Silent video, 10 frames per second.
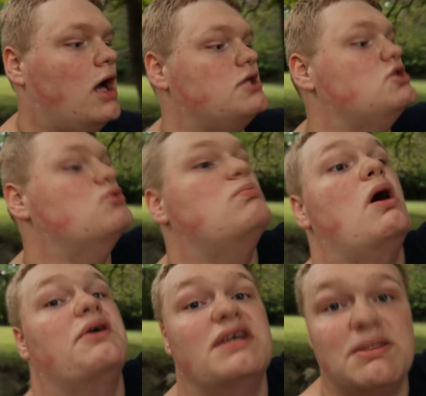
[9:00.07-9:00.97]
a
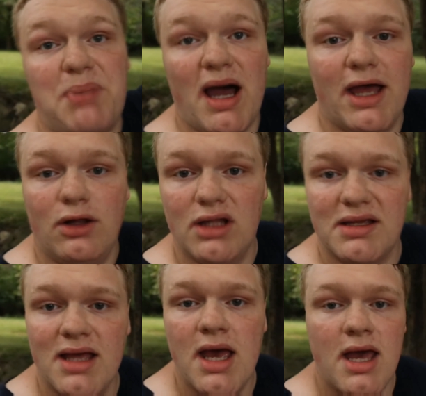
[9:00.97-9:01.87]
humongous pile
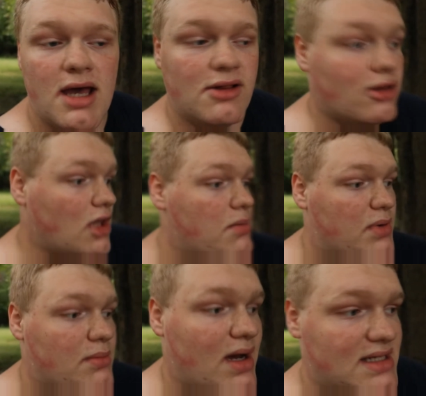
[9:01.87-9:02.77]
like the
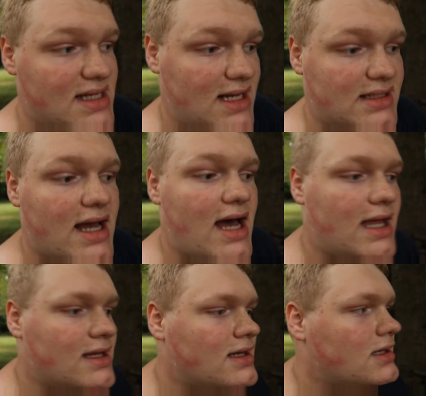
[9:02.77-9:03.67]
lumber my dad got.